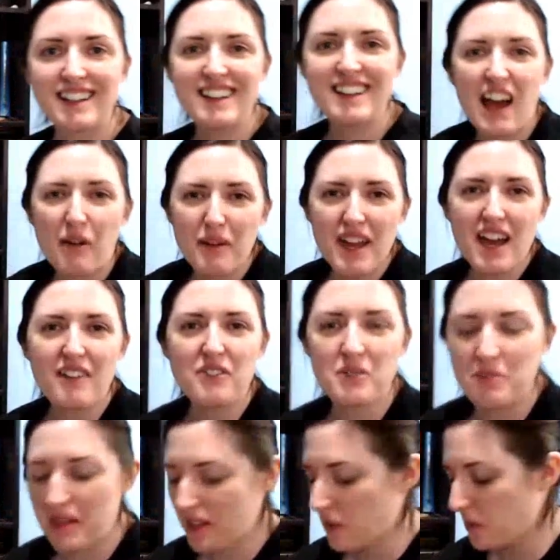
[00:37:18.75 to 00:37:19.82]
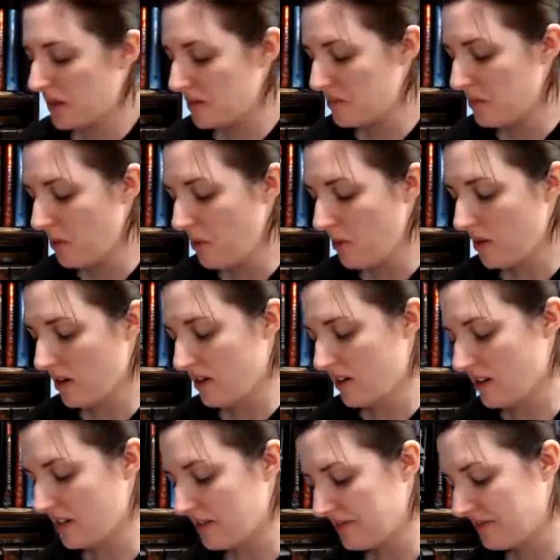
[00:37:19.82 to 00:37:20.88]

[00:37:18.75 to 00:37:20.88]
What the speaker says: Now we have to make one more.